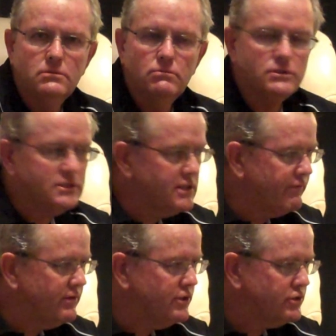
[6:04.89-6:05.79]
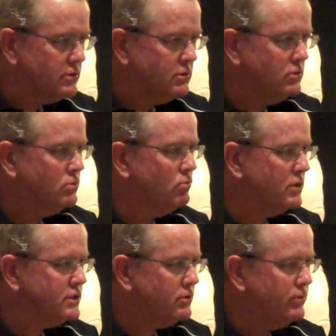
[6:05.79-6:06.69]
What's the definition?
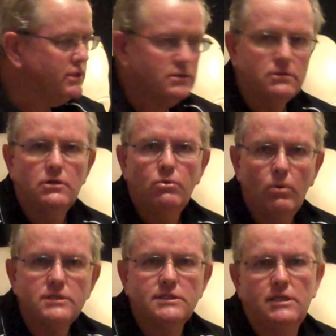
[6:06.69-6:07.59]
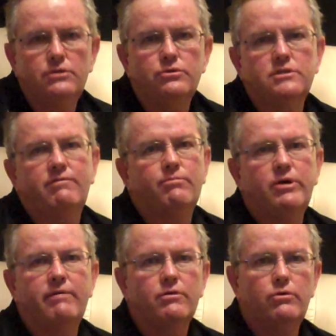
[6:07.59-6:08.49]
What's the reason? What's the interest of a
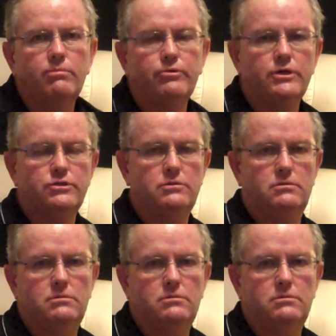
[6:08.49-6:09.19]
private corporation?